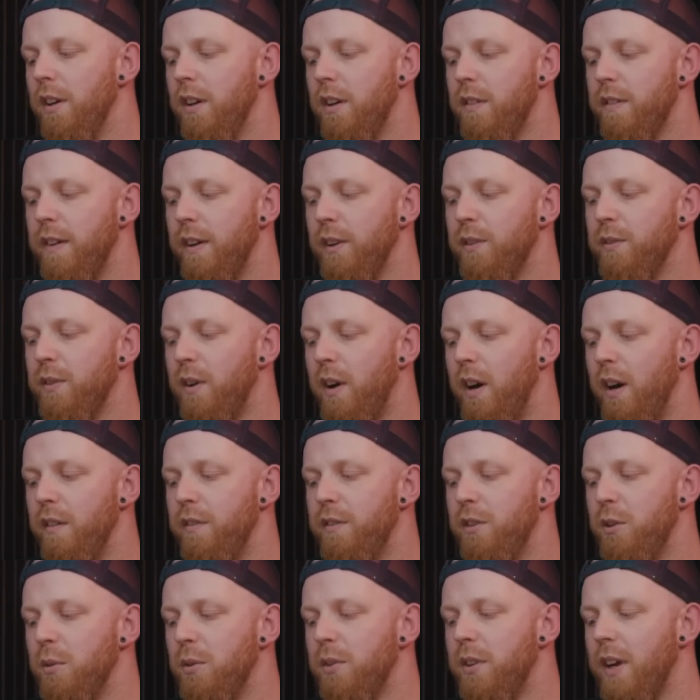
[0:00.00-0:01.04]
defense
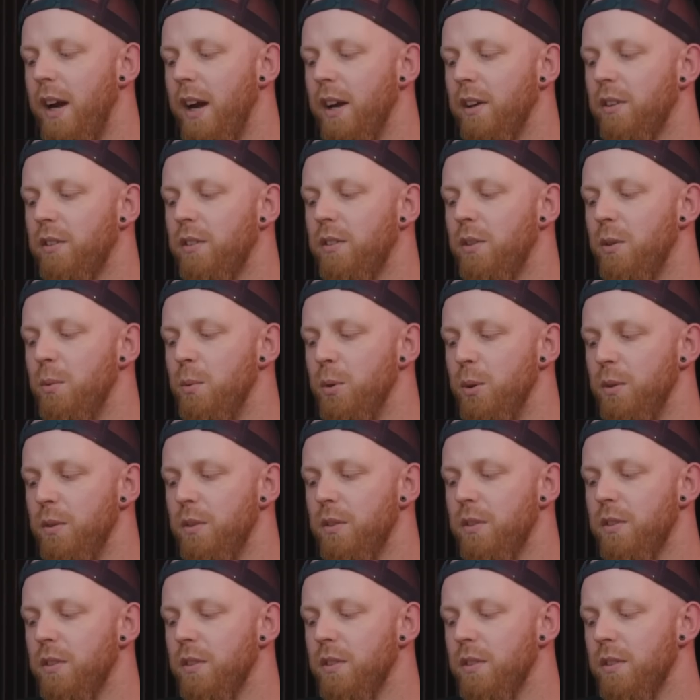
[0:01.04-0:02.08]
5, 2 attacks, 2
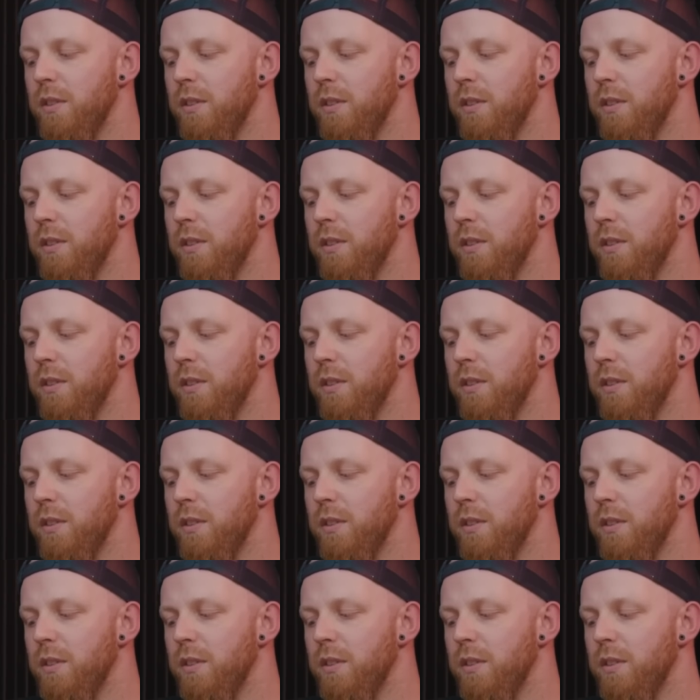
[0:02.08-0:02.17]
wounds.